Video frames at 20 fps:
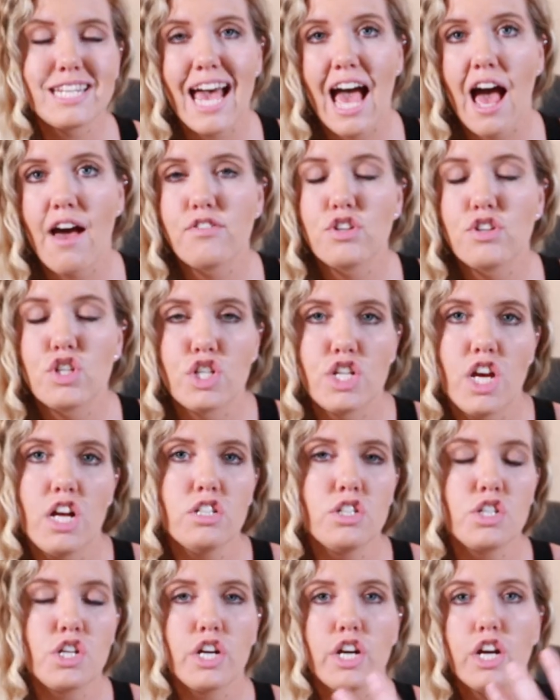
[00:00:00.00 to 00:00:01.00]
to have
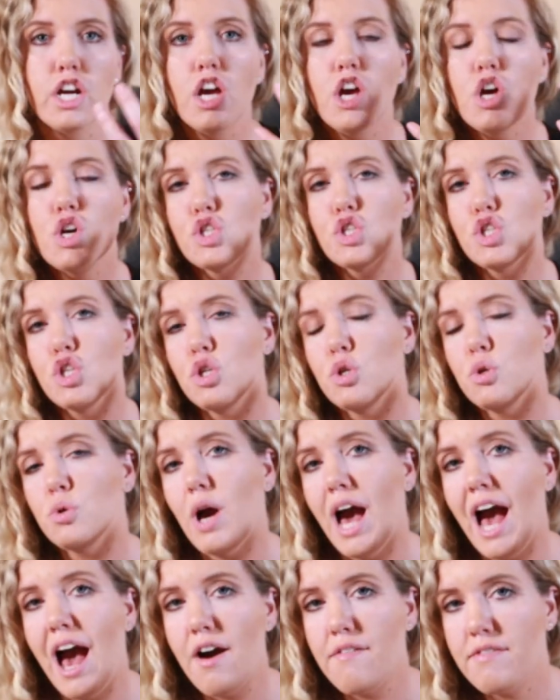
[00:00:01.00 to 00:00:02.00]
shelter,
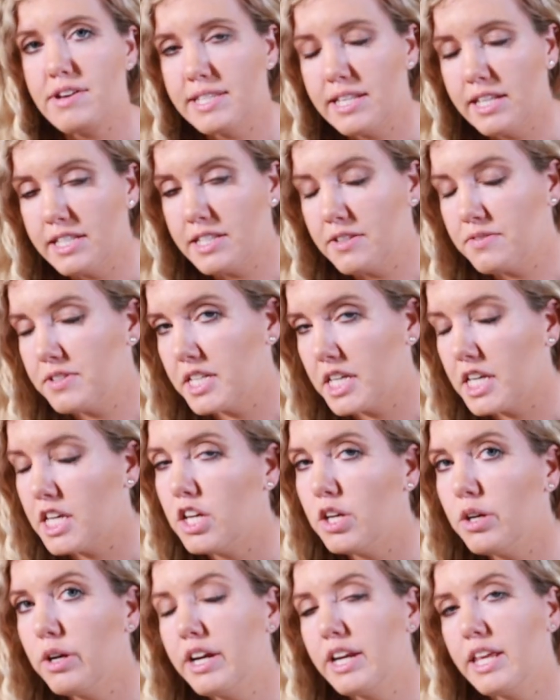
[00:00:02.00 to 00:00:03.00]
to have a sense of
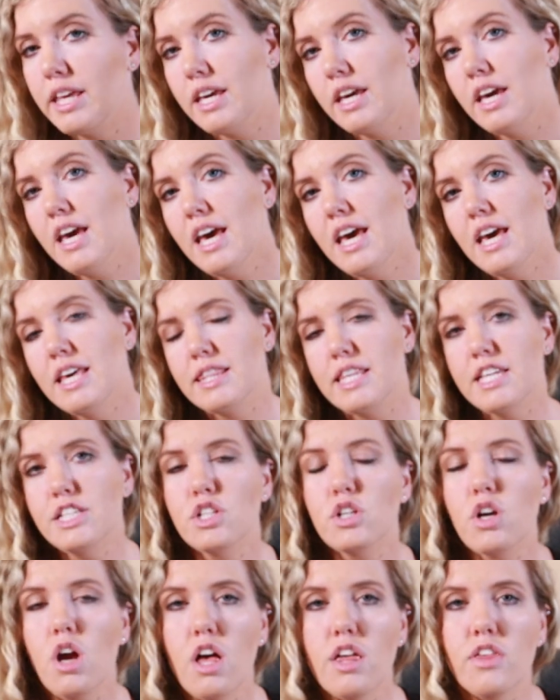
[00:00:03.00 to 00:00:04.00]
security.
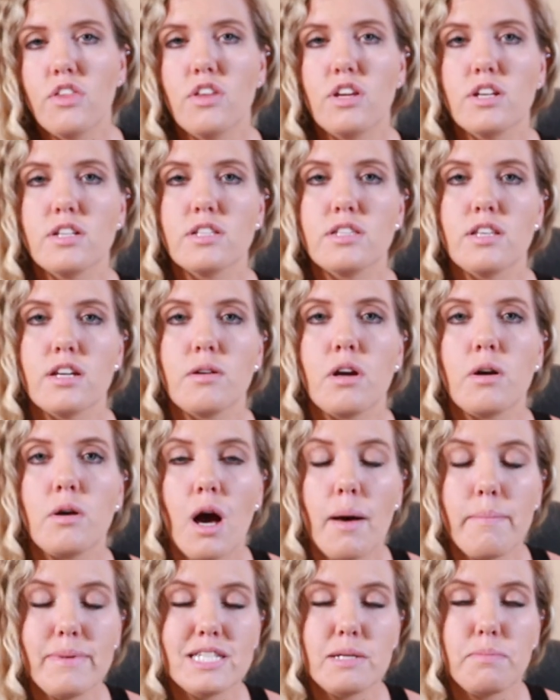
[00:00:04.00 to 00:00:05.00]
These are all things that
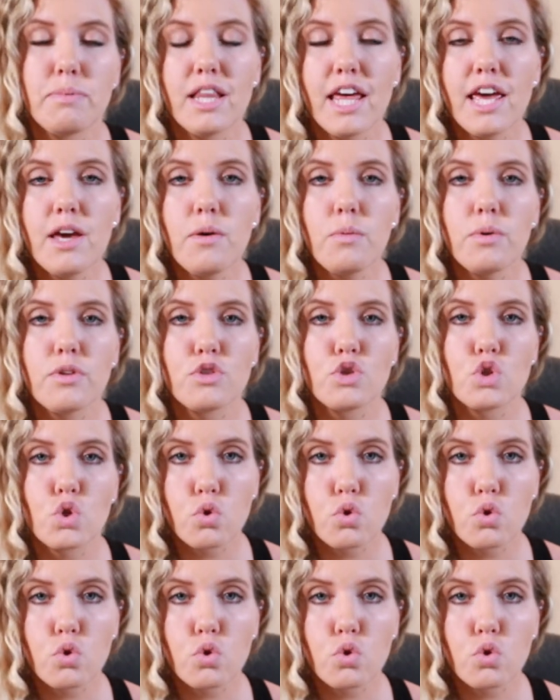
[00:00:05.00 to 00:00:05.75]
come into play with